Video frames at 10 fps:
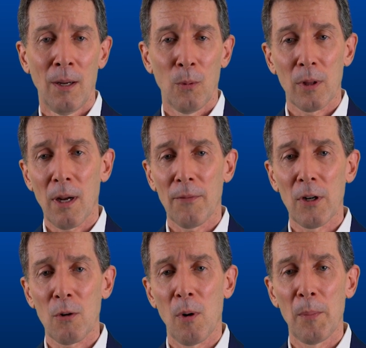With
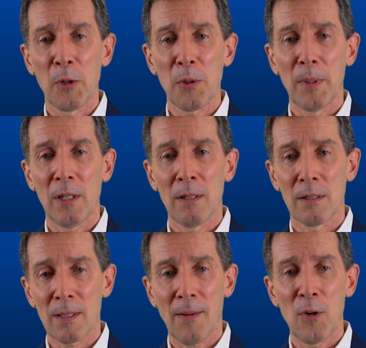Governor Cuomo committing to
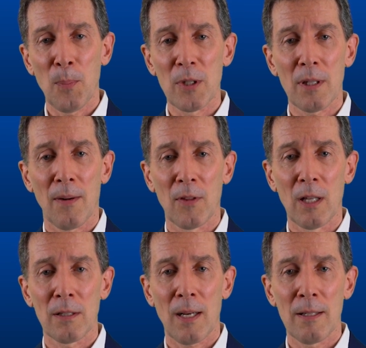70% of
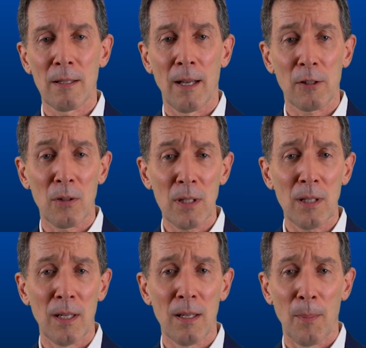the state's
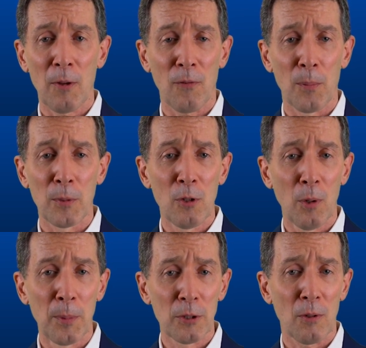electricity coming from
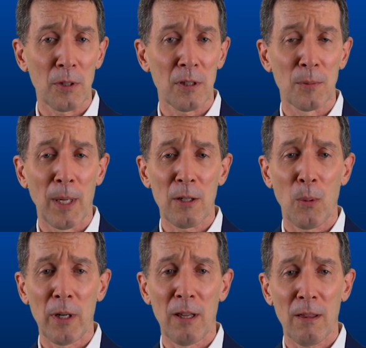renewable sources by
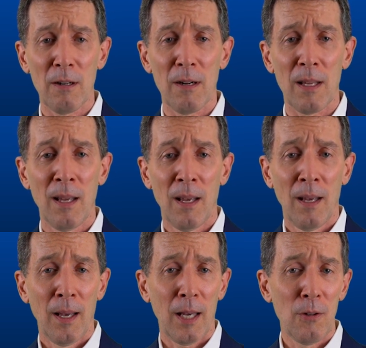2030,
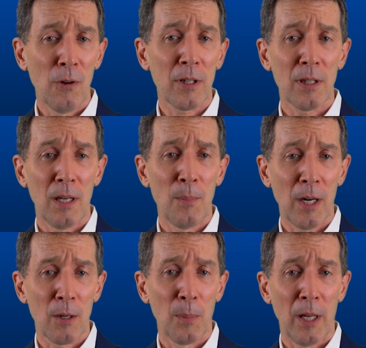and New York City
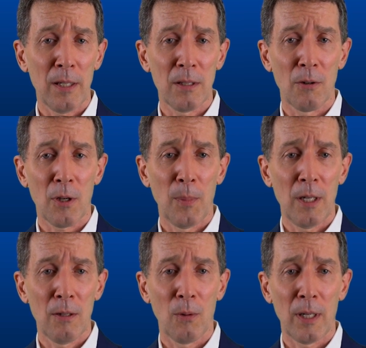Mayor de Blasio
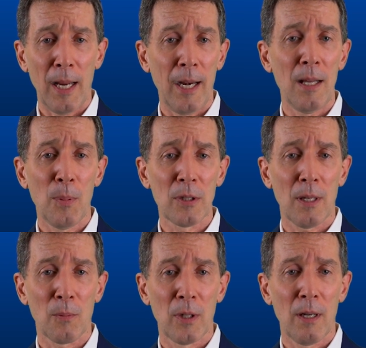committing to an
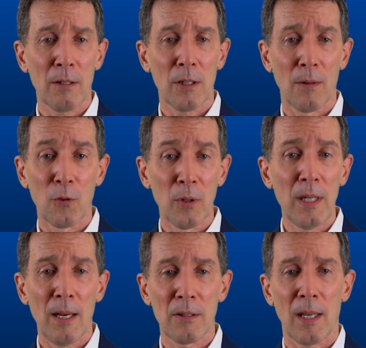80% reduction of
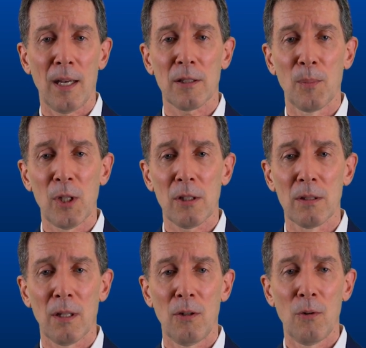greenhouse gas
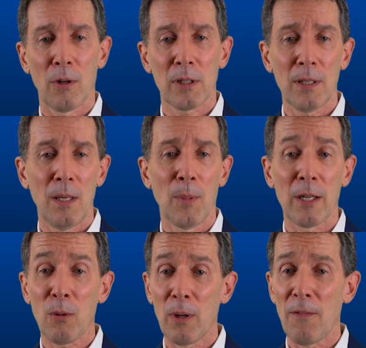emissions in New York City by
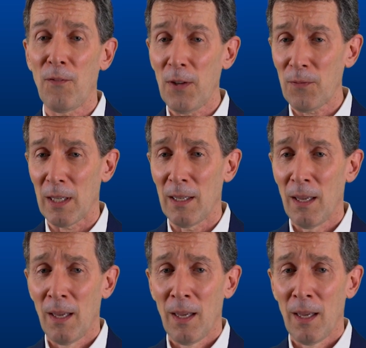2050,